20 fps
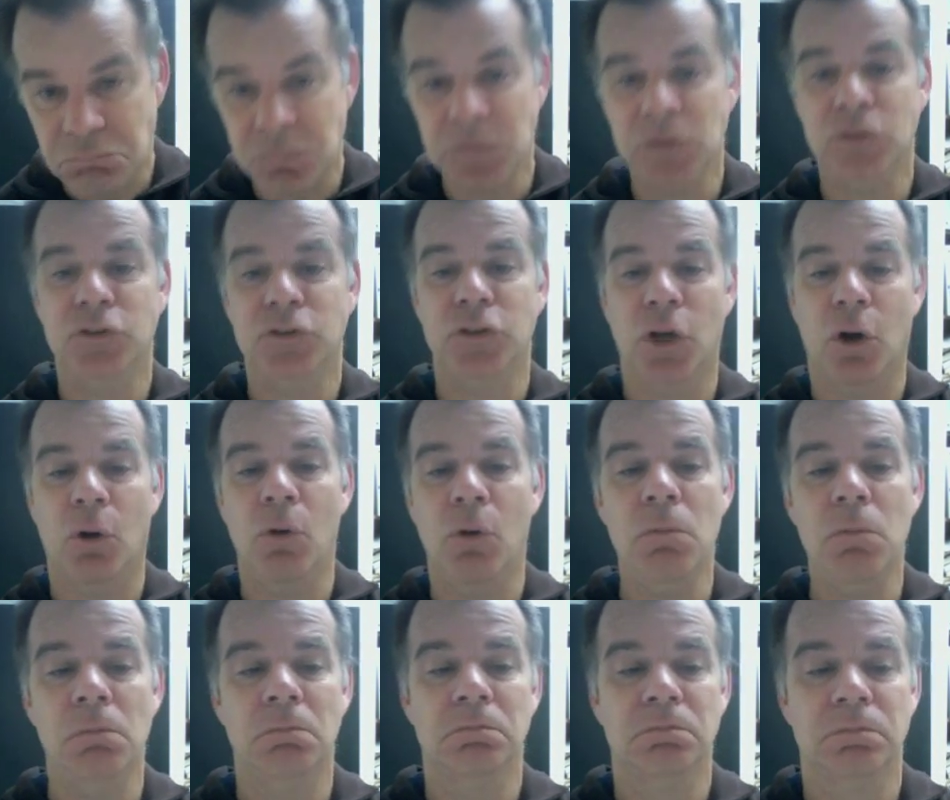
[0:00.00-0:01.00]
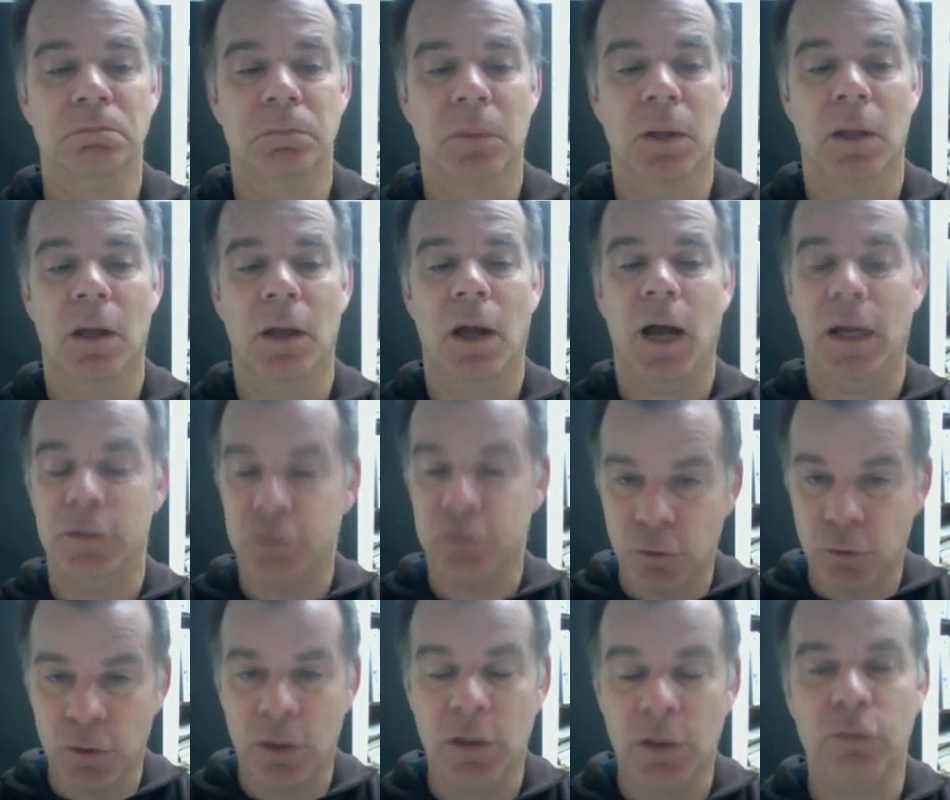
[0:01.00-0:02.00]
So, I
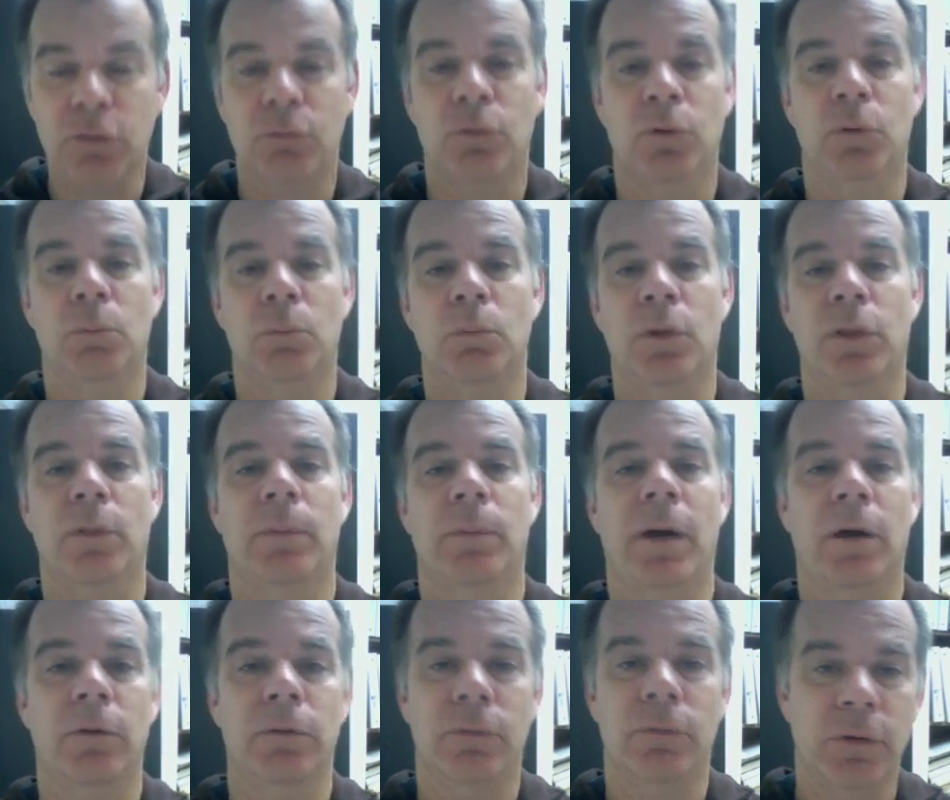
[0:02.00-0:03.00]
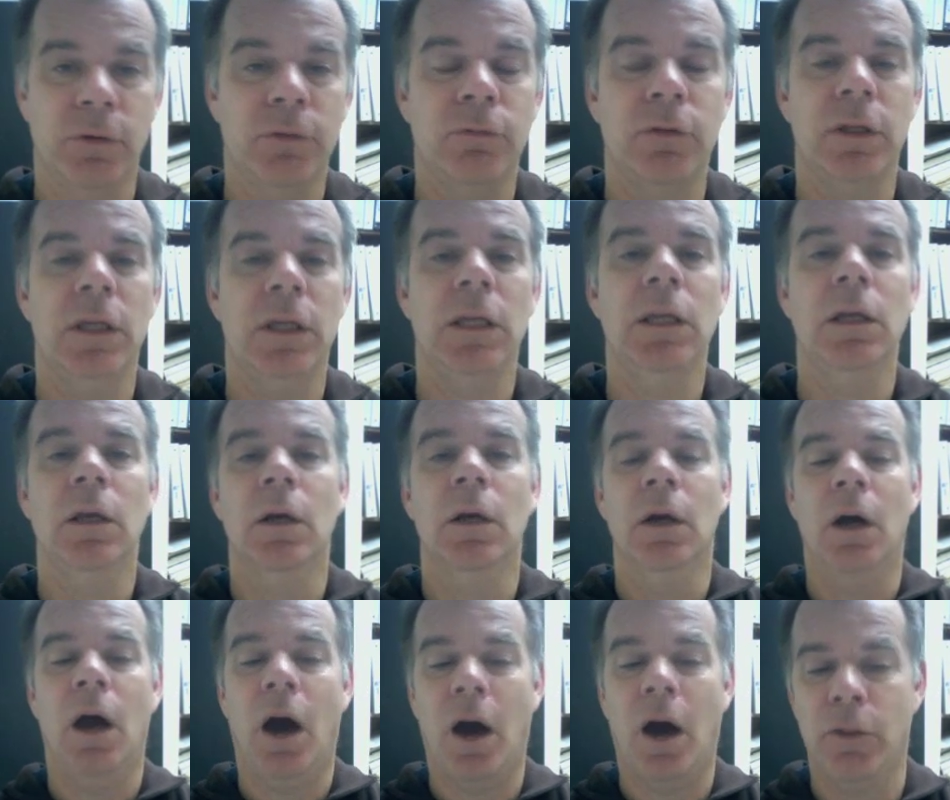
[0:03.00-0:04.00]
stood in this room with about 50
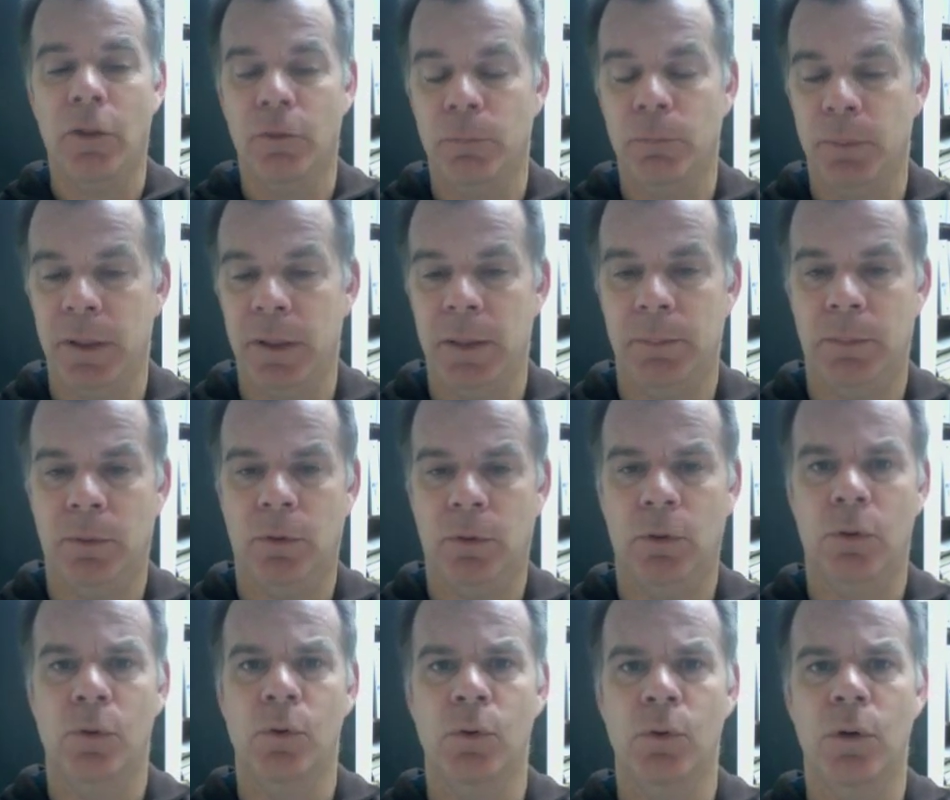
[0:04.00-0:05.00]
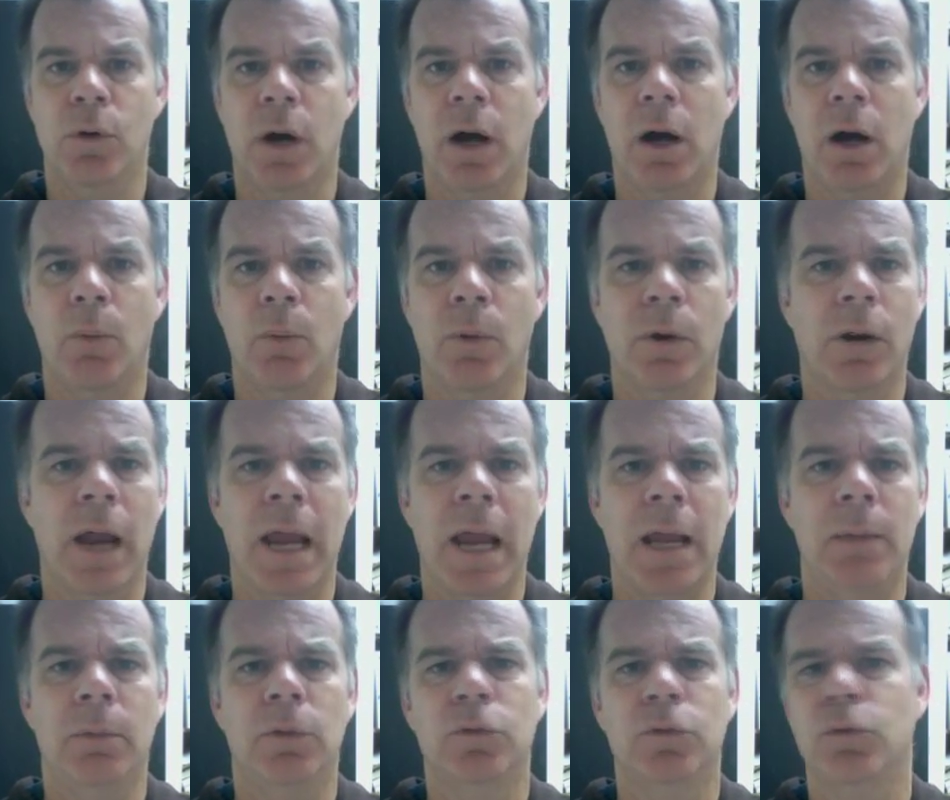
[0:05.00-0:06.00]
other people who were
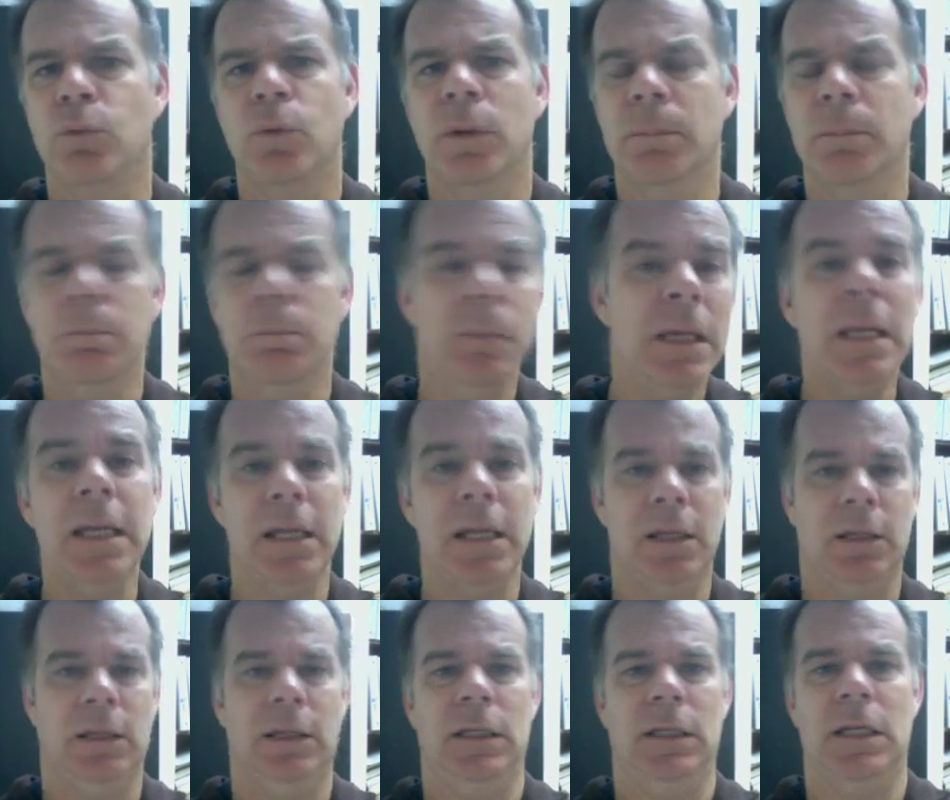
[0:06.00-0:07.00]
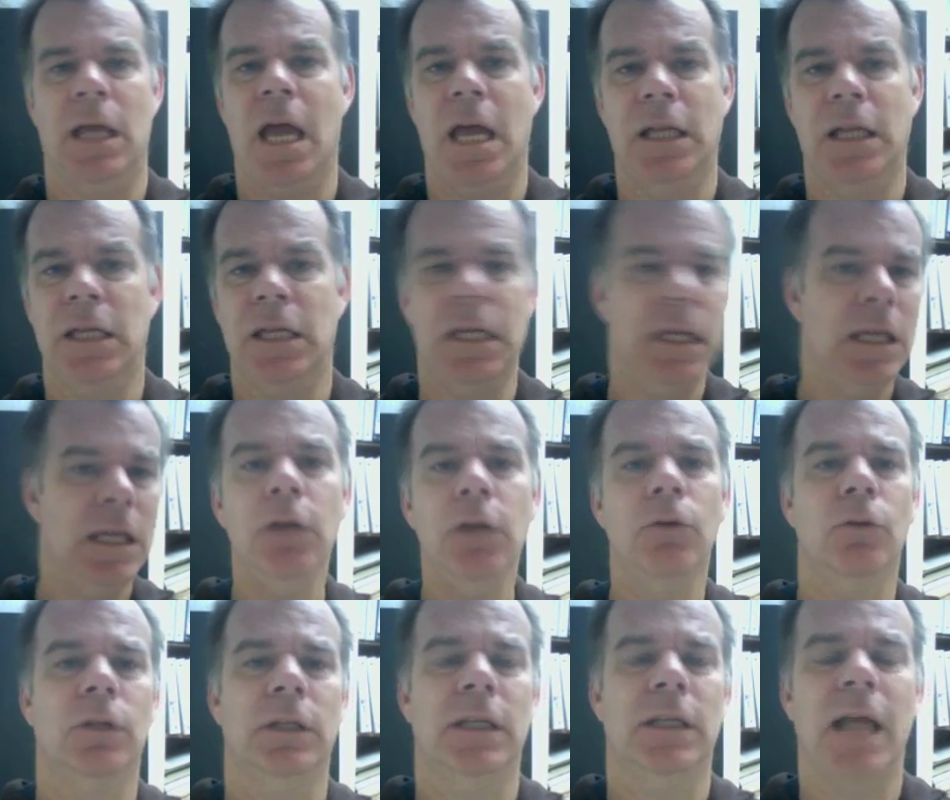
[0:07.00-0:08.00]
able to immediately and
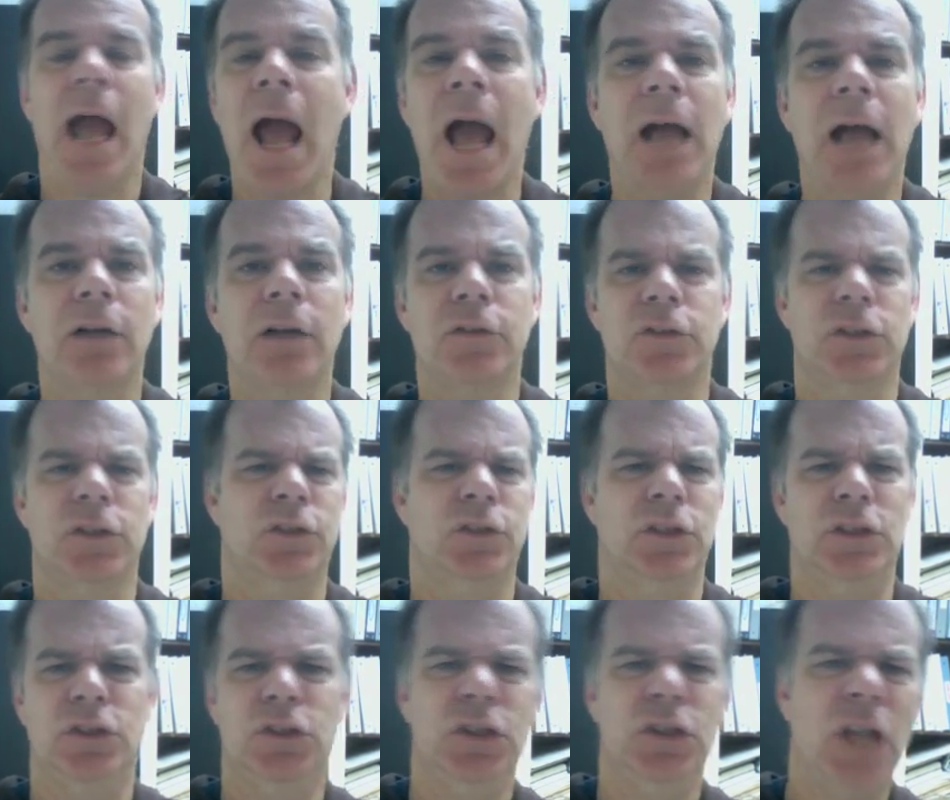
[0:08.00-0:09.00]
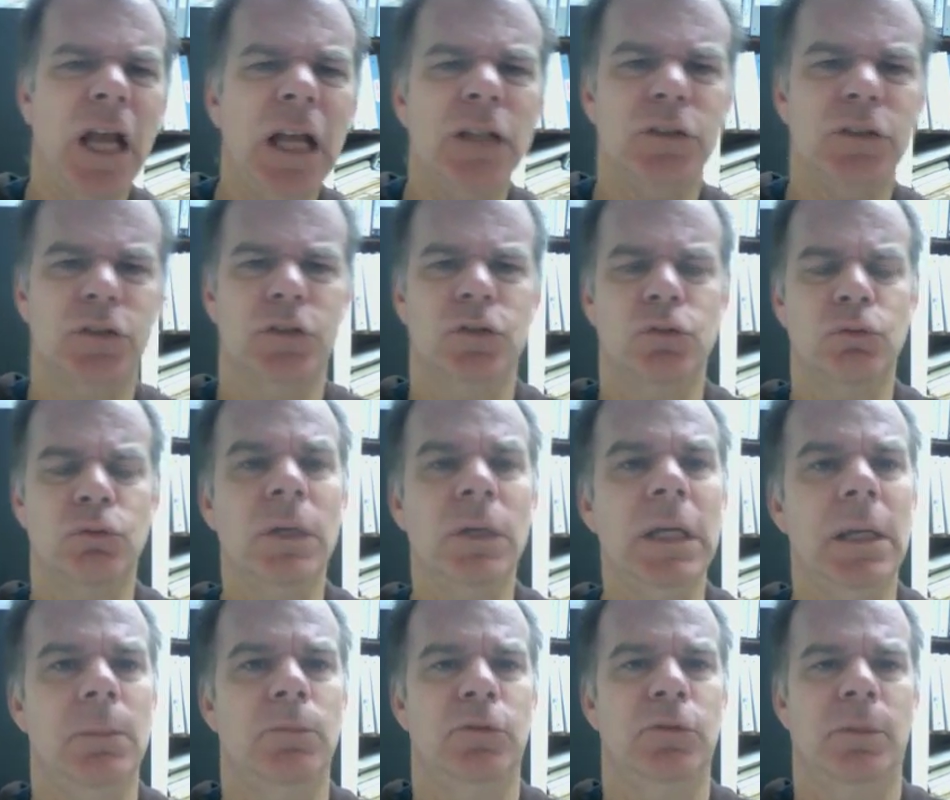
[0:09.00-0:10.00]
eagerly access intense
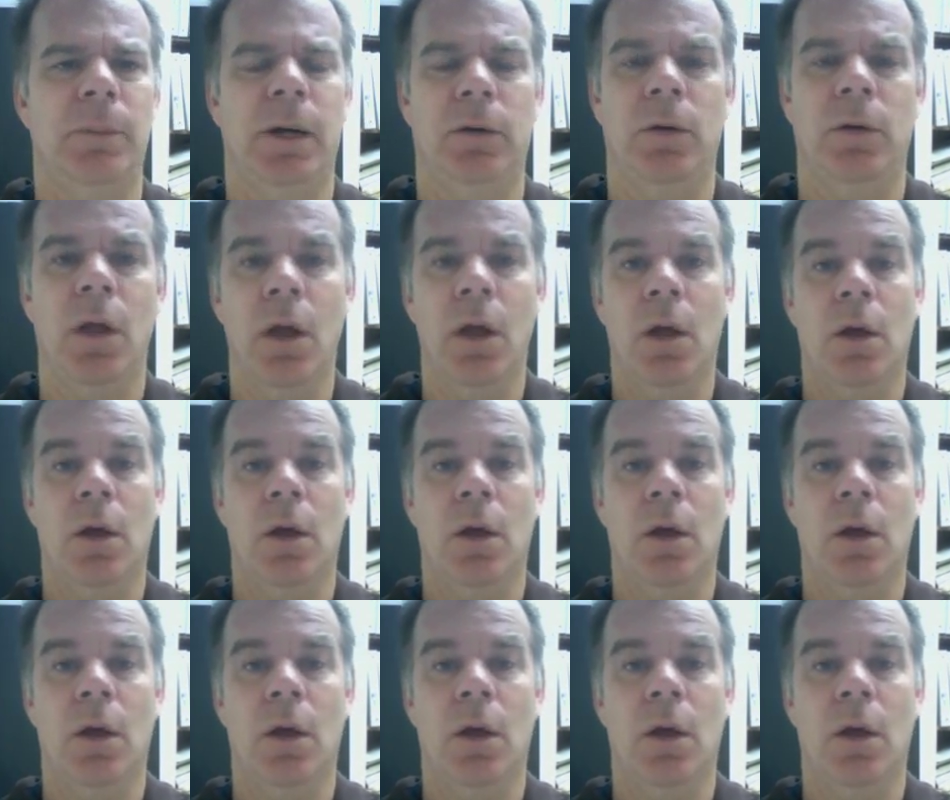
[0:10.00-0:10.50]
dreams about